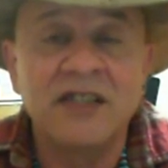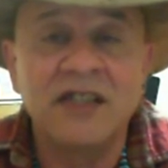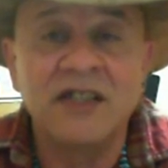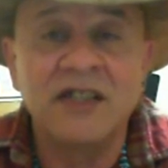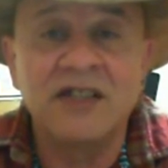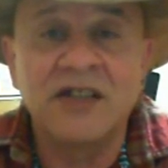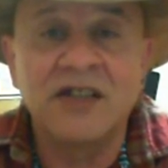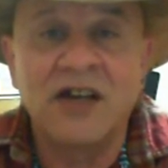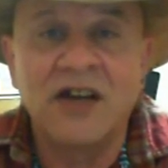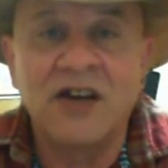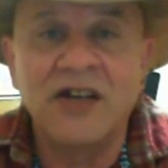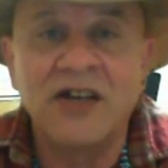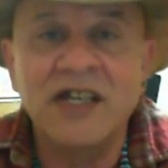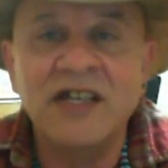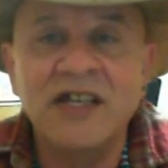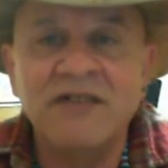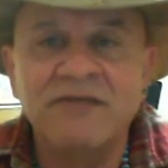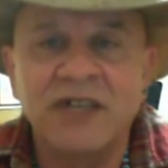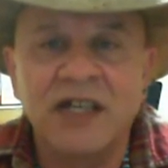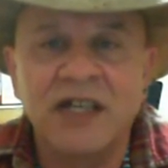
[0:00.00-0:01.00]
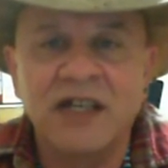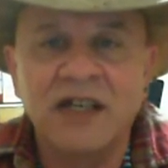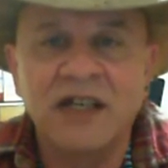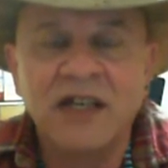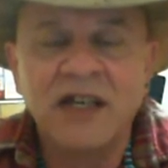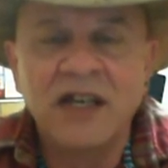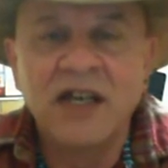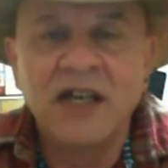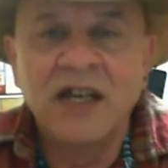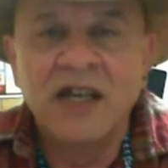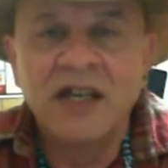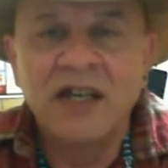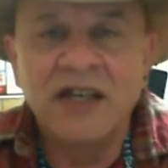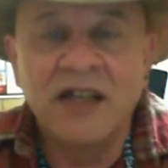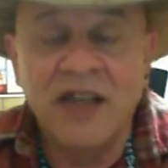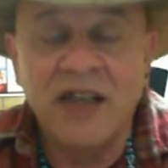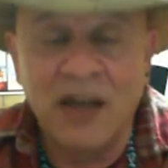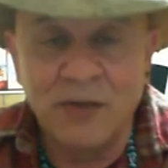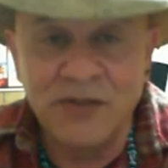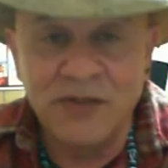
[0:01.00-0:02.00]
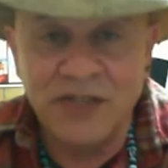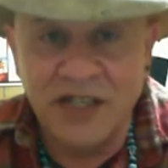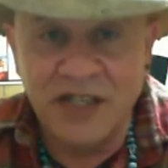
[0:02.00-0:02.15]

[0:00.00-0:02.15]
the entire evening. Now, that was the